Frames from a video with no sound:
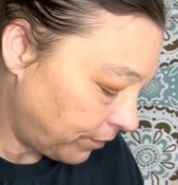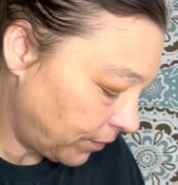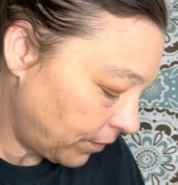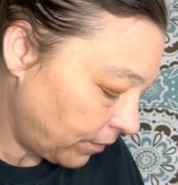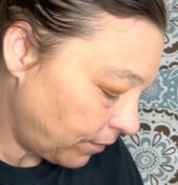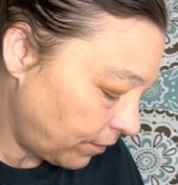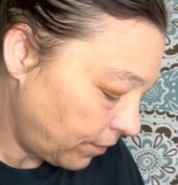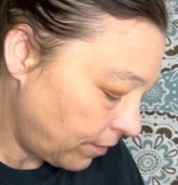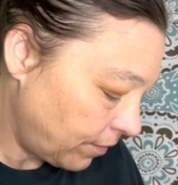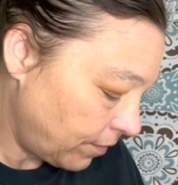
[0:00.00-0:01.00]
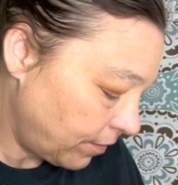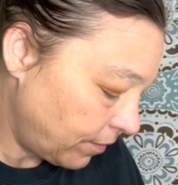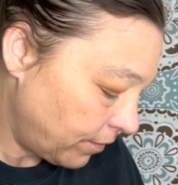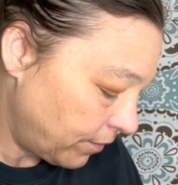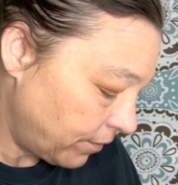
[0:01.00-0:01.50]

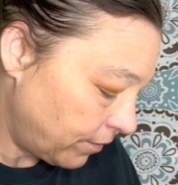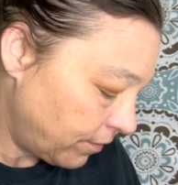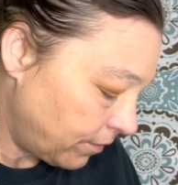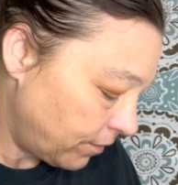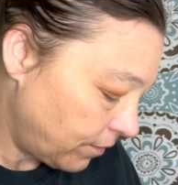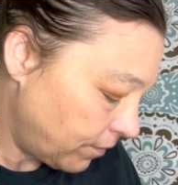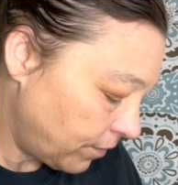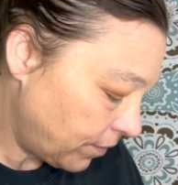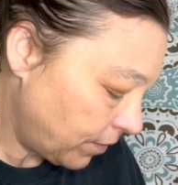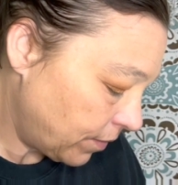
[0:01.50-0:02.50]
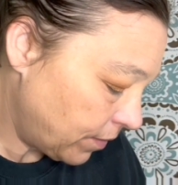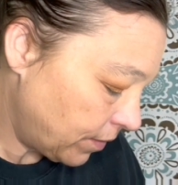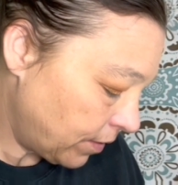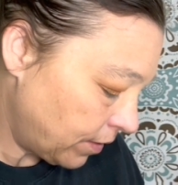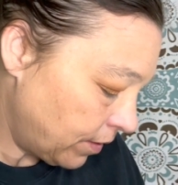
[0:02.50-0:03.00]

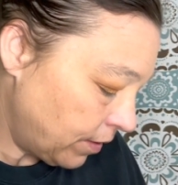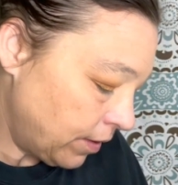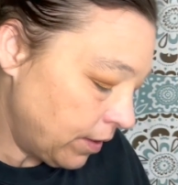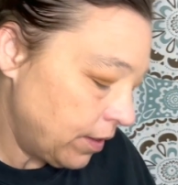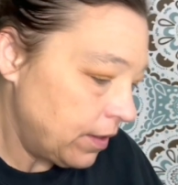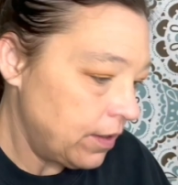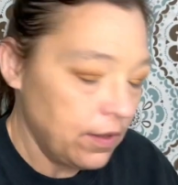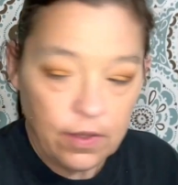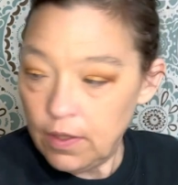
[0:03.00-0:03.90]
(no one is talking)